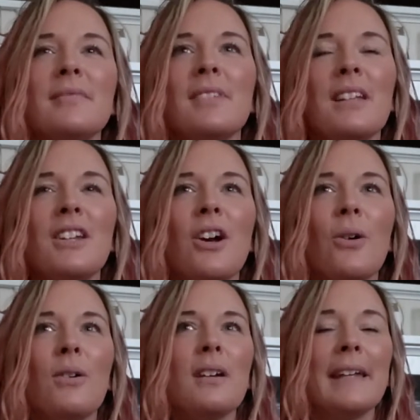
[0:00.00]

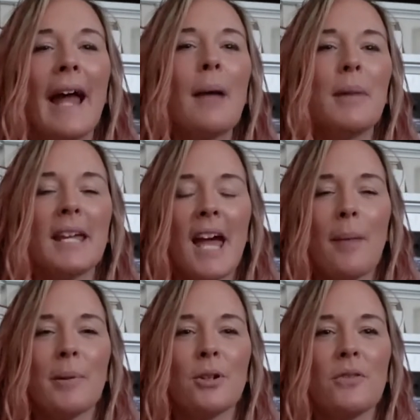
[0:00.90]
not make
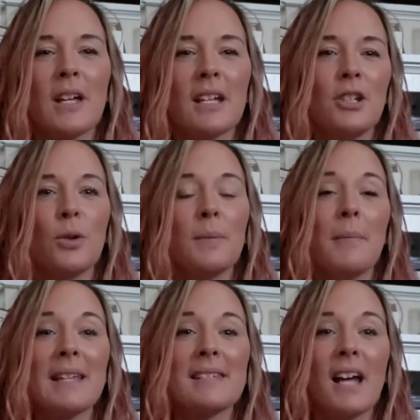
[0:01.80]
happen, or that you can
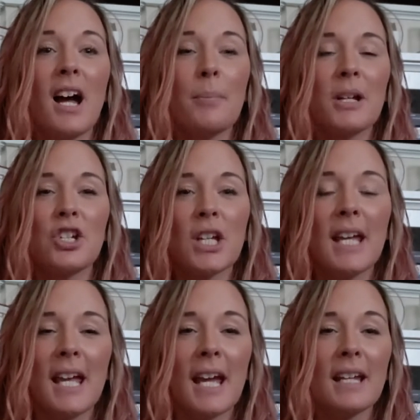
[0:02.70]
mess up, because you
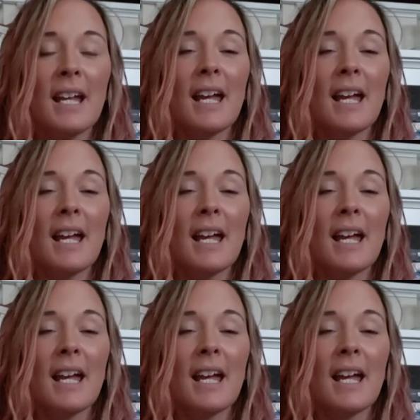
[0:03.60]
can't.